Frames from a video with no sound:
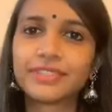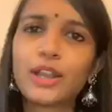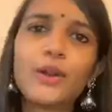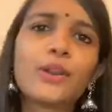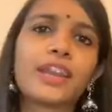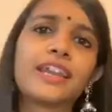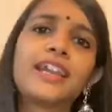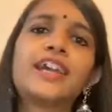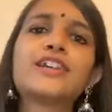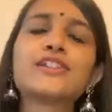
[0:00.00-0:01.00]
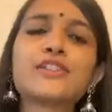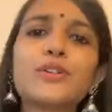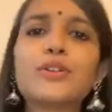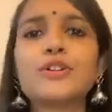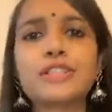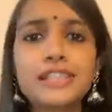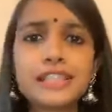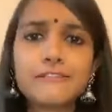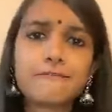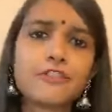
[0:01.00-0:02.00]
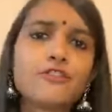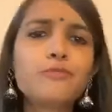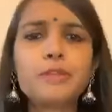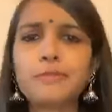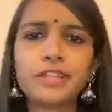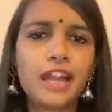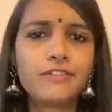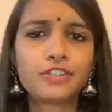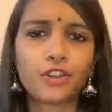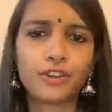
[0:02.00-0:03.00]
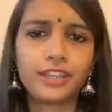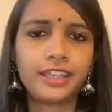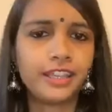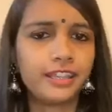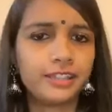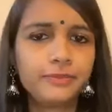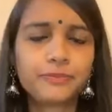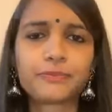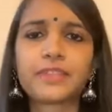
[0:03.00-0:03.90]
Okay, so since a few people have joined in,